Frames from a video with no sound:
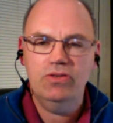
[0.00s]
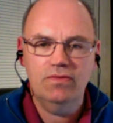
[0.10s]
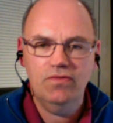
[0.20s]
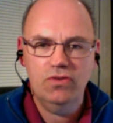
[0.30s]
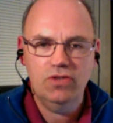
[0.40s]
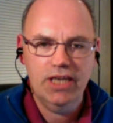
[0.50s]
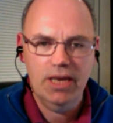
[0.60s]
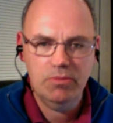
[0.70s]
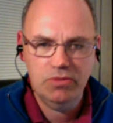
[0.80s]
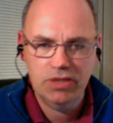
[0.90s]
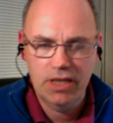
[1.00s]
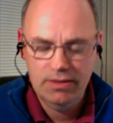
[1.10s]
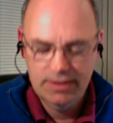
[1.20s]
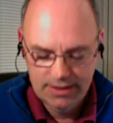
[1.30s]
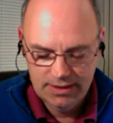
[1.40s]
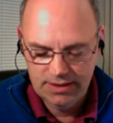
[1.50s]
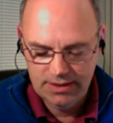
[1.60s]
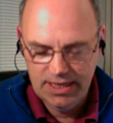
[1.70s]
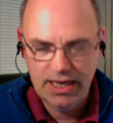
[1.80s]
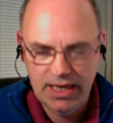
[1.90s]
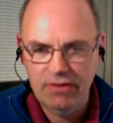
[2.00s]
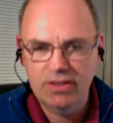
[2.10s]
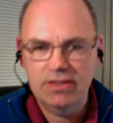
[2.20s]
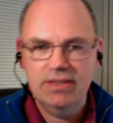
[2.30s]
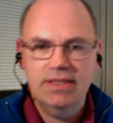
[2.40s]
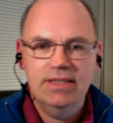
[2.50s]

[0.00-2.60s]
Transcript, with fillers: Fuji cameras now Zacharias,